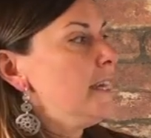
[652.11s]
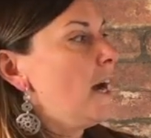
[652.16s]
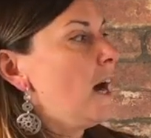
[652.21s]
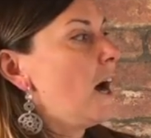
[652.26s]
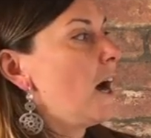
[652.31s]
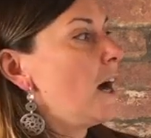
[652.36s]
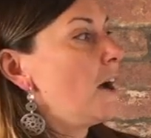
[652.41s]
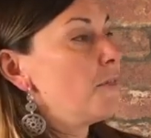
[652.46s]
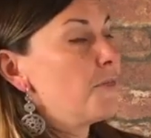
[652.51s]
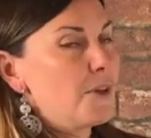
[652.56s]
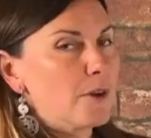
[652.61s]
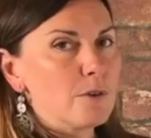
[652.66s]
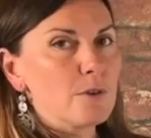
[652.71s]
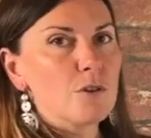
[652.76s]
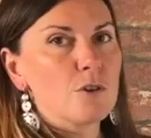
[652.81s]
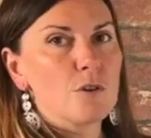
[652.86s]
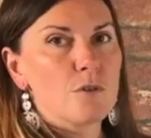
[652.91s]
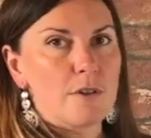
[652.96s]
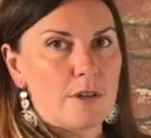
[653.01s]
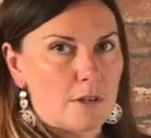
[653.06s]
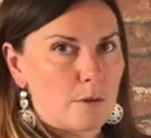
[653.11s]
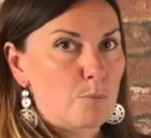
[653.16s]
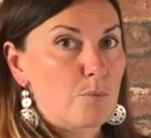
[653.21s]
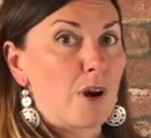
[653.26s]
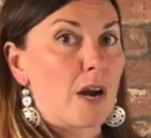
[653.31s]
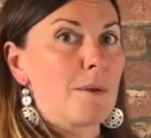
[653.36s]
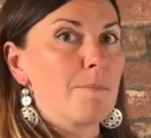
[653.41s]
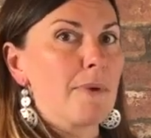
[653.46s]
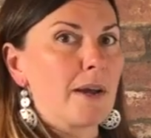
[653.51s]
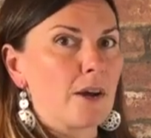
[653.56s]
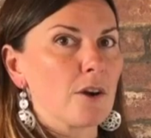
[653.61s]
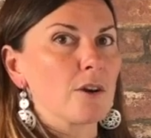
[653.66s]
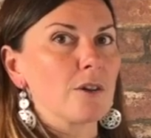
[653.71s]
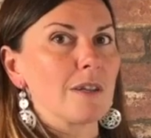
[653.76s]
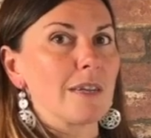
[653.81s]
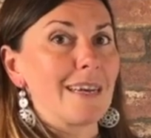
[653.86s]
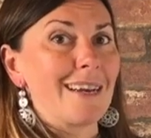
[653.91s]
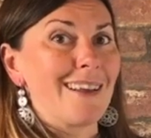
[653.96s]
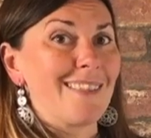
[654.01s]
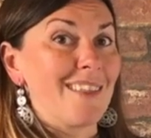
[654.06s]
Uh, those two things
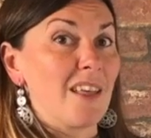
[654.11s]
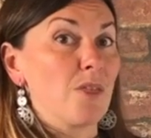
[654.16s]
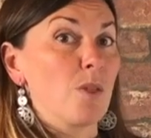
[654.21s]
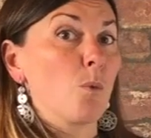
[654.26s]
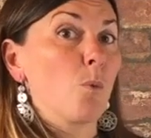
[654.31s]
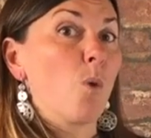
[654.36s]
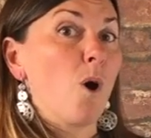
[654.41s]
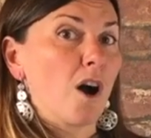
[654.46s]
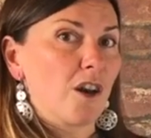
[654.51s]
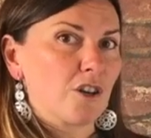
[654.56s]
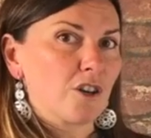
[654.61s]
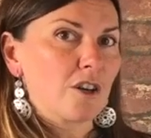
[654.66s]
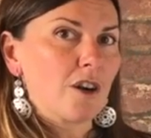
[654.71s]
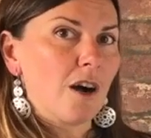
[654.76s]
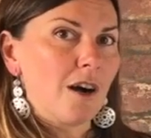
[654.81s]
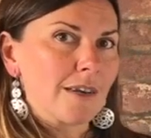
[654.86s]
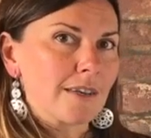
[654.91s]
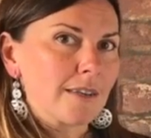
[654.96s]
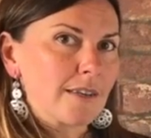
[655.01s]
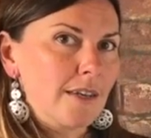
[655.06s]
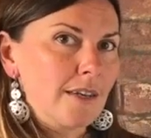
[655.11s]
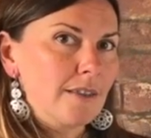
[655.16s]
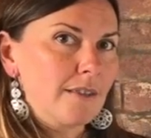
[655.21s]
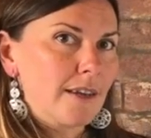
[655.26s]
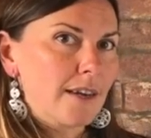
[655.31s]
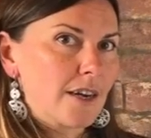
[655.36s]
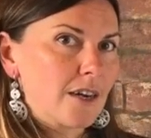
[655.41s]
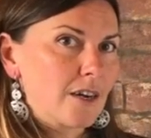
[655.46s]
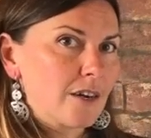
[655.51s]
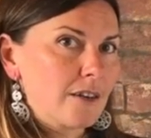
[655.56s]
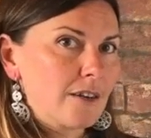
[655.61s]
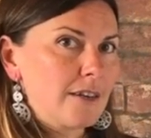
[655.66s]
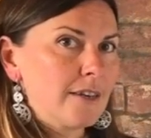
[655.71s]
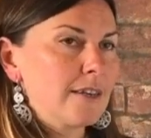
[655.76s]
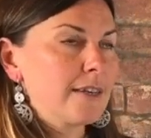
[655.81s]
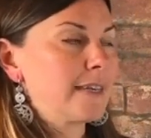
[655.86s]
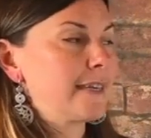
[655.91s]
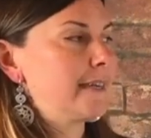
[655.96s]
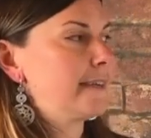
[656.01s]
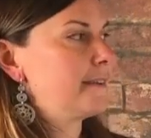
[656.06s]
primarily, and then the water content there,
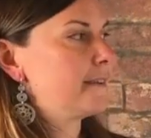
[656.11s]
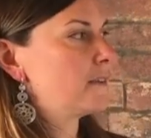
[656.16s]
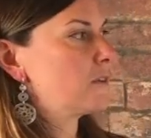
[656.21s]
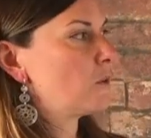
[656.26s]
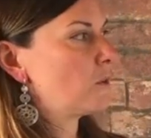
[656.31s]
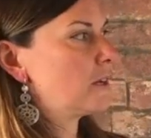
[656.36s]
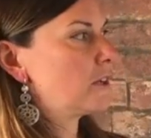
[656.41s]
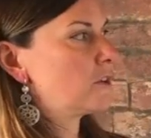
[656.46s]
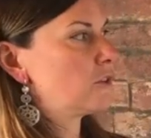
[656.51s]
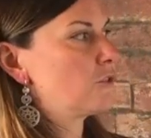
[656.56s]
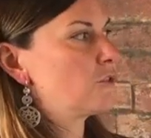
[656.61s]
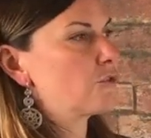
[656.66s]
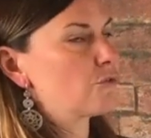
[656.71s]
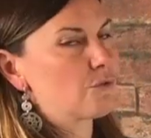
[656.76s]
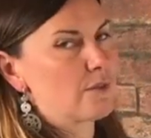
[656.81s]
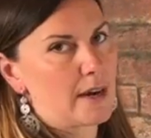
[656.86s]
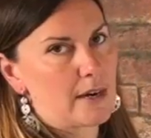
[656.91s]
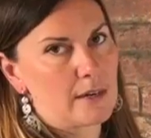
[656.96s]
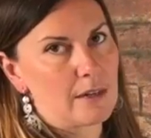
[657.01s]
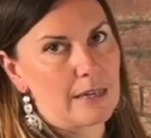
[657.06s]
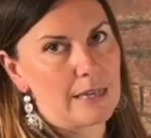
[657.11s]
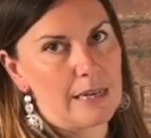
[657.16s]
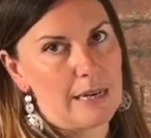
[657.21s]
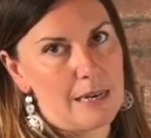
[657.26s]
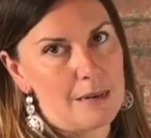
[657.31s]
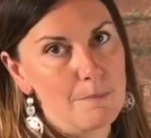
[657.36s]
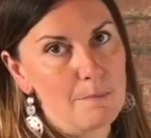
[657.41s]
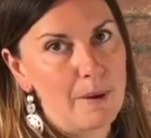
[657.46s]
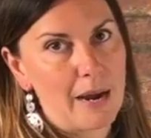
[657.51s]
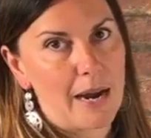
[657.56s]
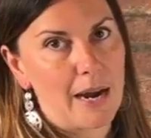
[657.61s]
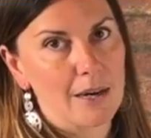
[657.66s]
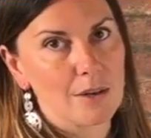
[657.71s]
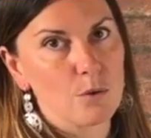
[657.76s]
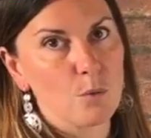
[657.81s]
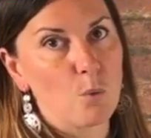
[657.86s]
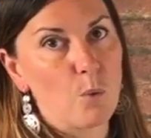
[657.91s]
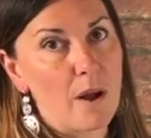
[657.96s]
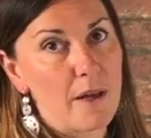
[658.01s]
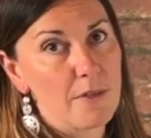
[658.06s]
is going to directly
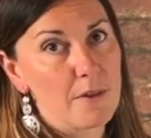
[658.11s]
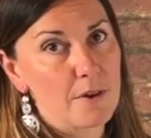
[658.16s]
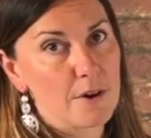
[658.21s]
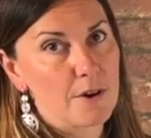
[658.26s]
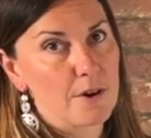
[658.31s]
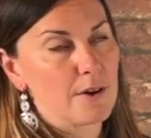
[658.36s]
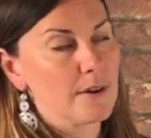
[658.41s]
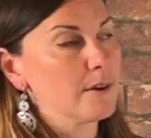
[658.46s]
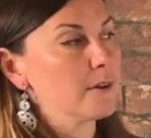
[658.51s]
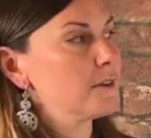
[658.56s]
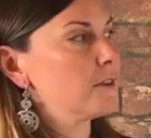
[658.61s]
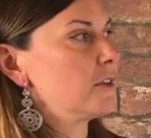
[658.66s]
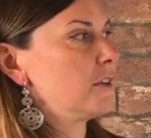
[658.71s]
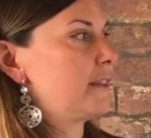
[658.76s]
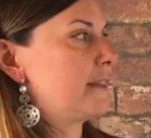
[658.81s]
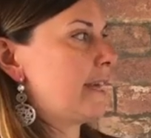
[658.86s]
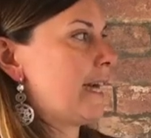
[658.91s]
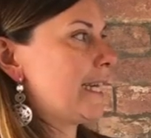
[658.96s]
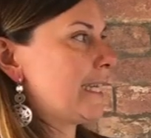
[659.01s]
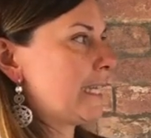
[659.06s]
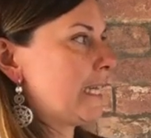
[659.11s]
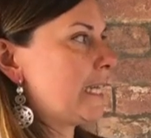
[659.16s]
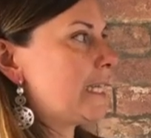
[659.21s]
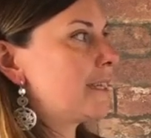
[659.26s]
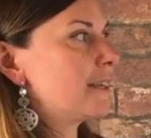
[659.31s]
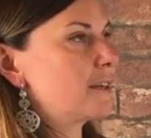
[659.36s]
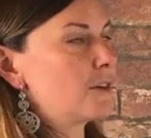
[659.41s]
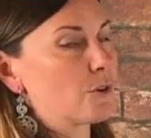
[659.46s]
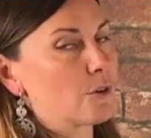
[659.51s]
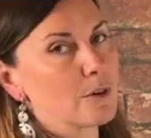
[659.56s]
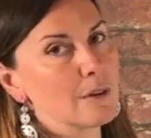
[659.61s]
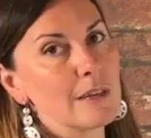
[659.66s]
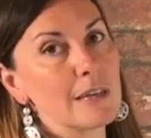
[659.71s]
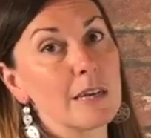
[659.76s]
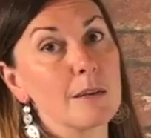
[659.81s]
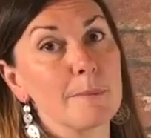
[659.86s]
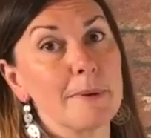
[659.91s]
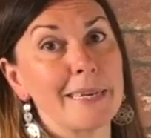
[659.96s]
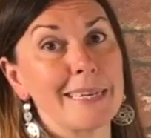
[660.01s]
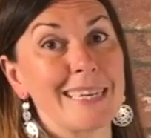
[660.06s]
impact whether that tendon or
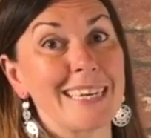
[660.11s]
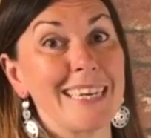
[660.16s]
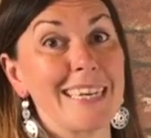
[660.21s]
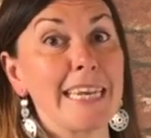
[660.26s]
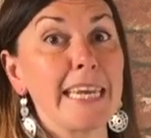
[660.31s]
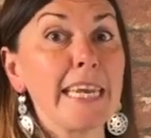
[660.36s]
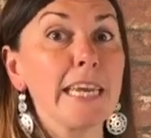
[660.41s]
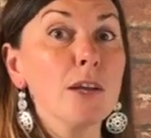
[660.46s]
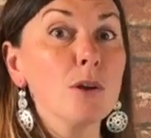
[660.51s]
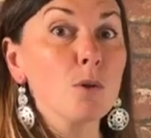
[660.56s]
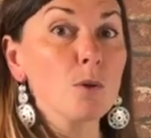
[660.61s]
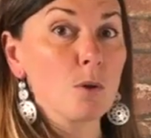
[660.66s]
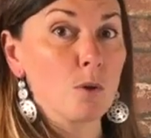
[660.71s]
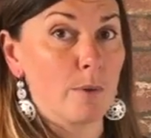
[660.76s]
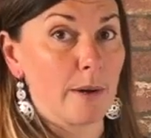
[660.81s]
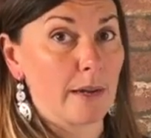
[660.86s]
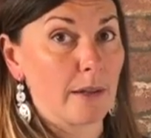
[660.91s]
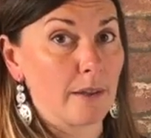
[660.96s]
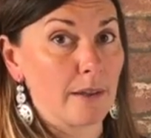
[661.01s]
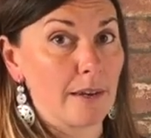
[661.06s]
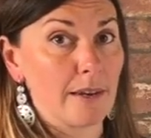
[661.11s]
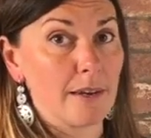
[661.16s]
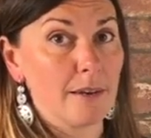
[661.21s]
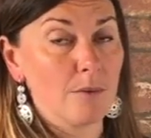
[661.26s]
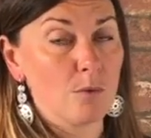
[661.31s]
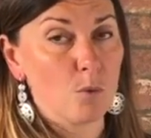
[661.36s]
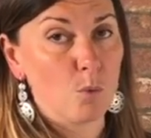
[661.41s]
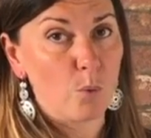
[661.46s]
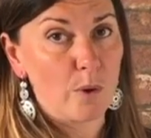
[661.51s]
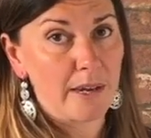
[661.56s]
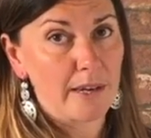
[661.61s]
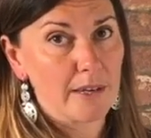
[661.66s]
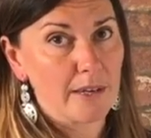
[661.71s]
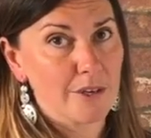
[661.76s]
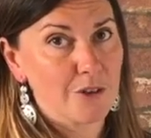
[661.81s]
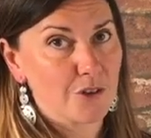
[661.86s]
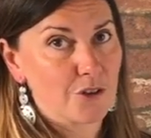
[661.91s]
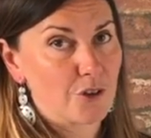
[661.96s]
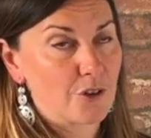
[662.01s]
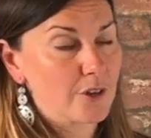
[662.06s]
ligament can heal quickly when
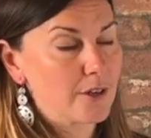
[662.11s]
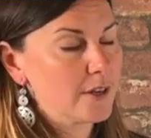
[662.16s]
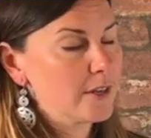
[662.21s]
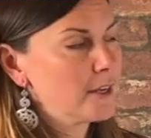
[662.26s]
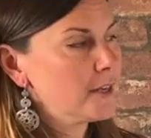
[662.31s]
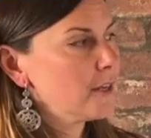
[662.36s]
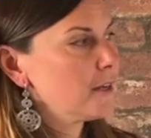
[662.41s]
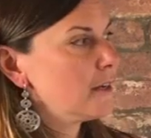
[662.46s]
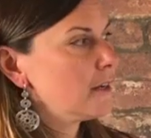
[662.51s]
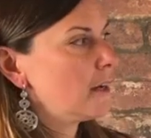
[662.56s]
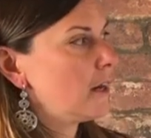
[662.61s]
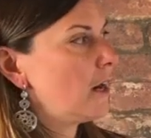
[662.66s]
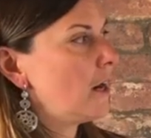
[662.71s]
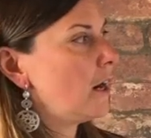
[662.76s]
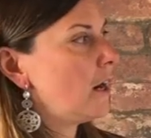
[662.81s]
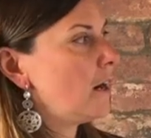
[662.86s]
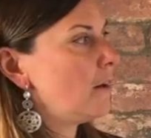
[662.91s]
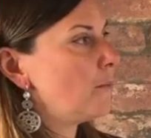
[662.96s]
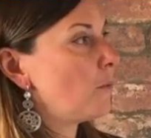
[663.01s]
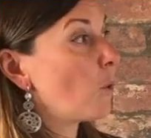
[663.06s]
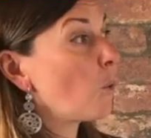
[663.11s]
injured, um,